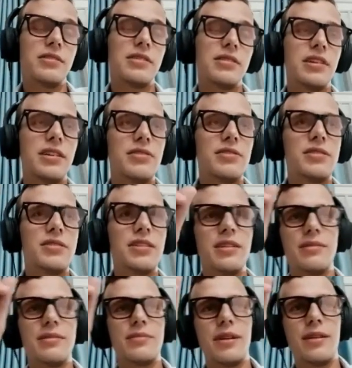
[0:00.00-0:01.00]
like, okay,
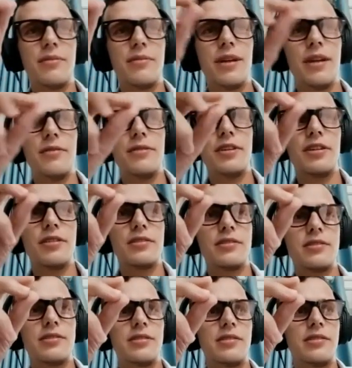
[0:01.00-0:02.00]
interesting, blah blah. We go
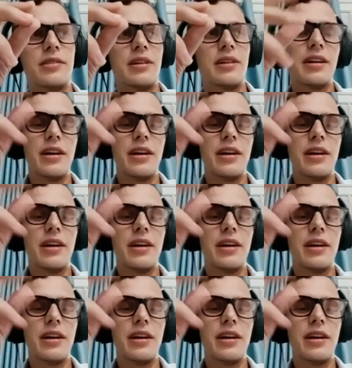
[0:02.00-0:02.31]
to